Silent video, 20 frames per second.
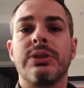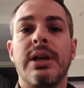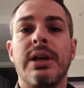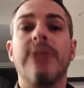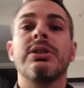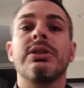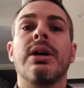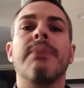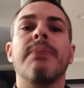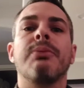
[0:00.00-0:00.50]

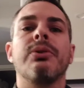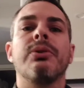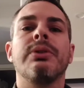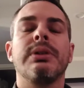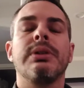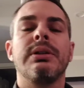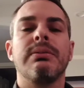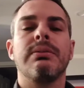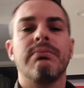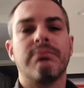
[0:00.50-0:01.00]
catch up on
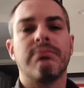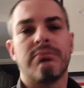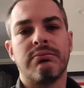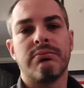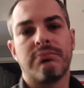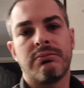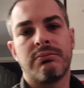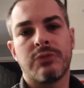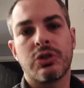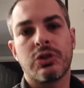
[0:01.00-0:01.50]
the
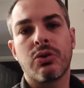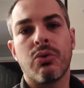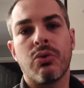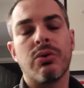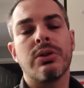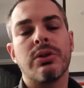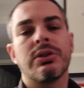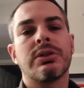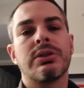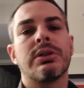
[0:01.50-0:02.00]

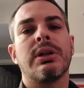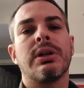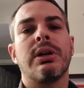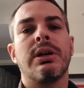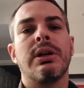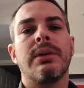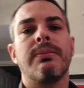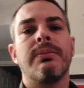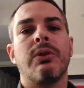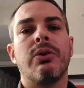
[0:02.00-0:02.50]
scores
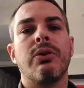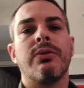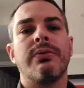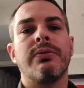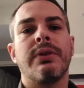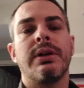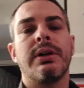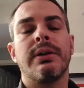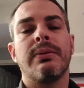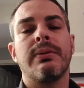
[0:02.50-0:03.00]

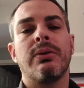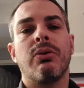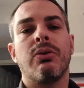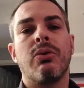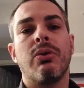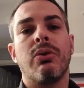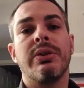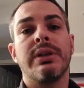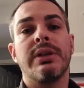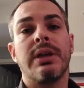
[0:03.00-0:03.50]
of
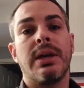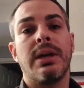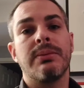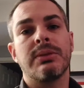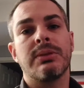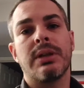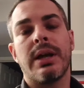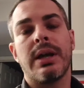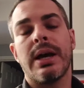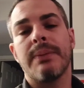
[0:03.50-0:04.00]
all the
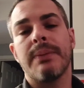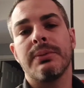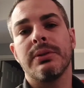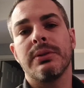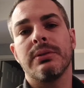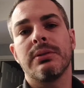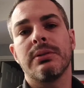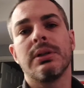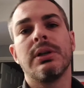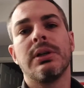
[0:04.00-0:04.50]
games that
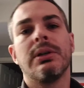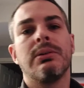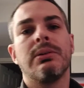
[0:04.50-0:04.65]
happened,